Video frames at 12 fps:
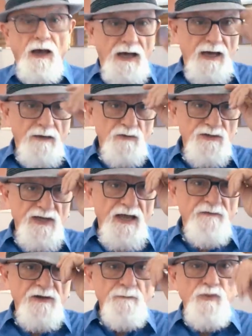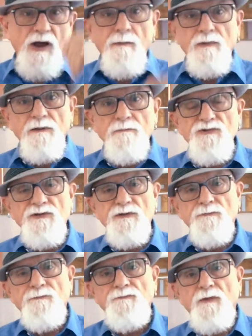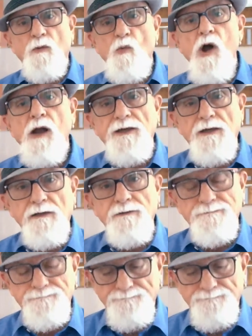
I was having problems walking.